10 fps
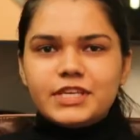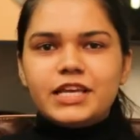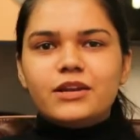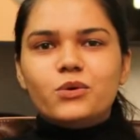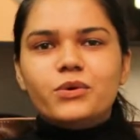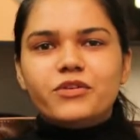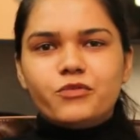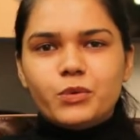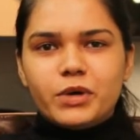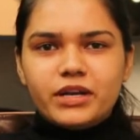Hello
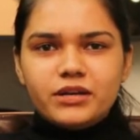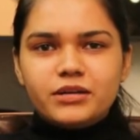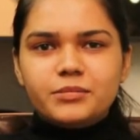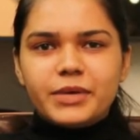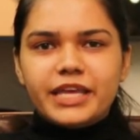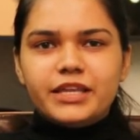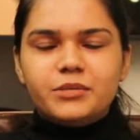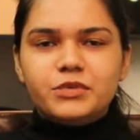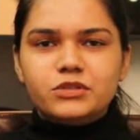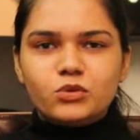everyone, my
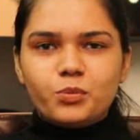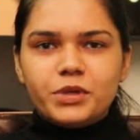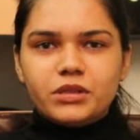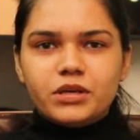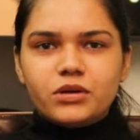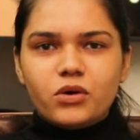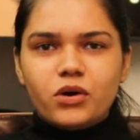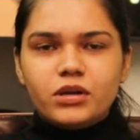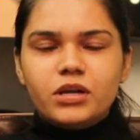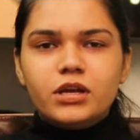name is Upinder
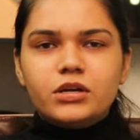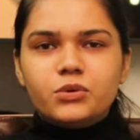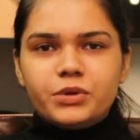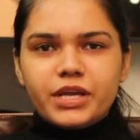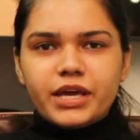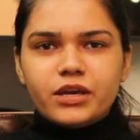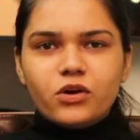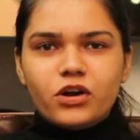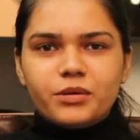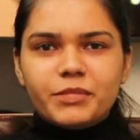Kaur. Today I
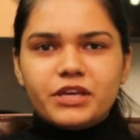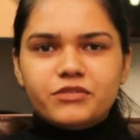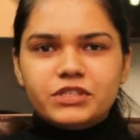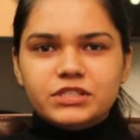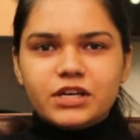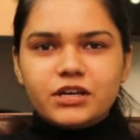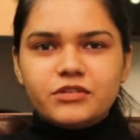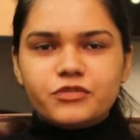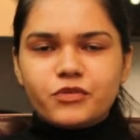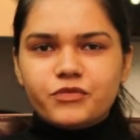got my
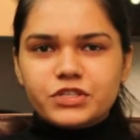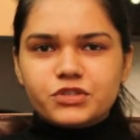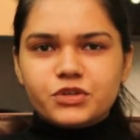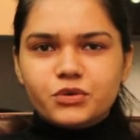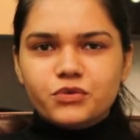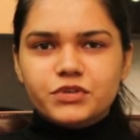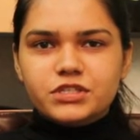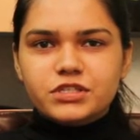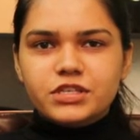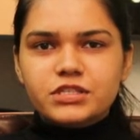visa from Western
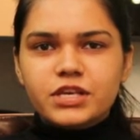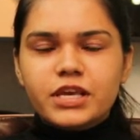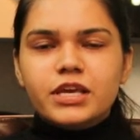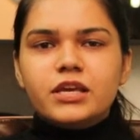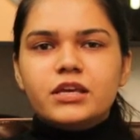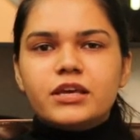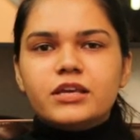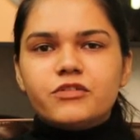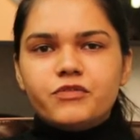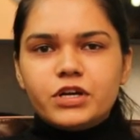Overseas.
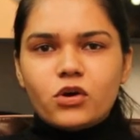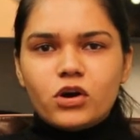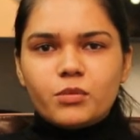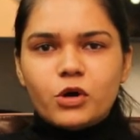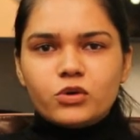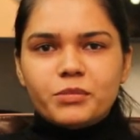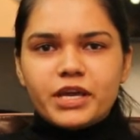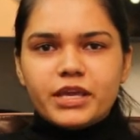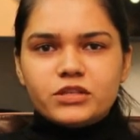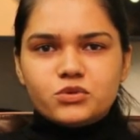If we talk about
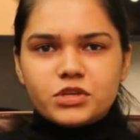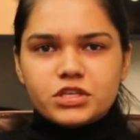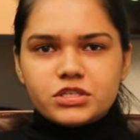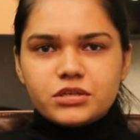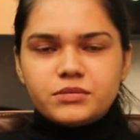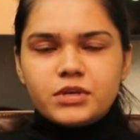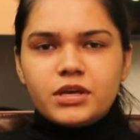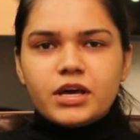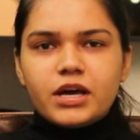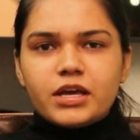my education,
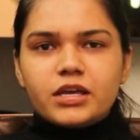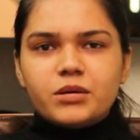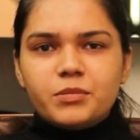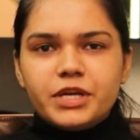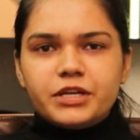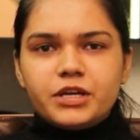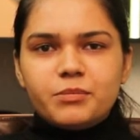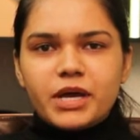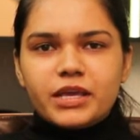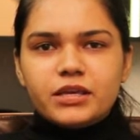I
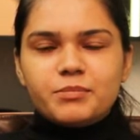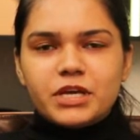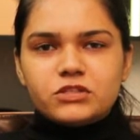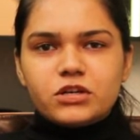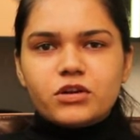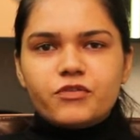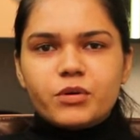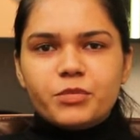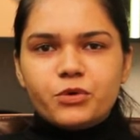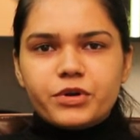completed my Bachelor of
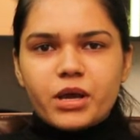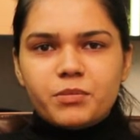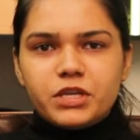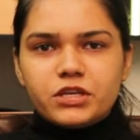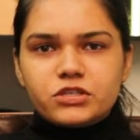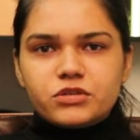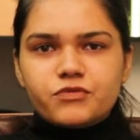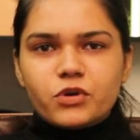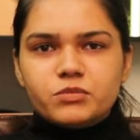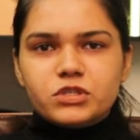Computer
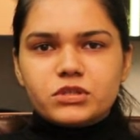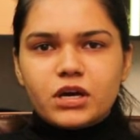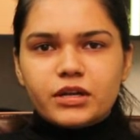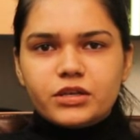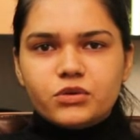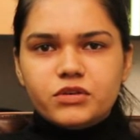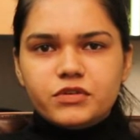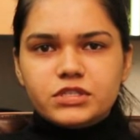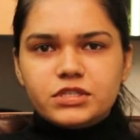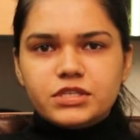Application from Chandigarh
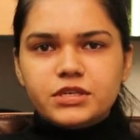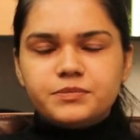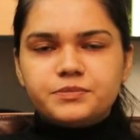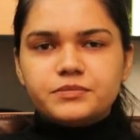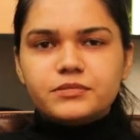University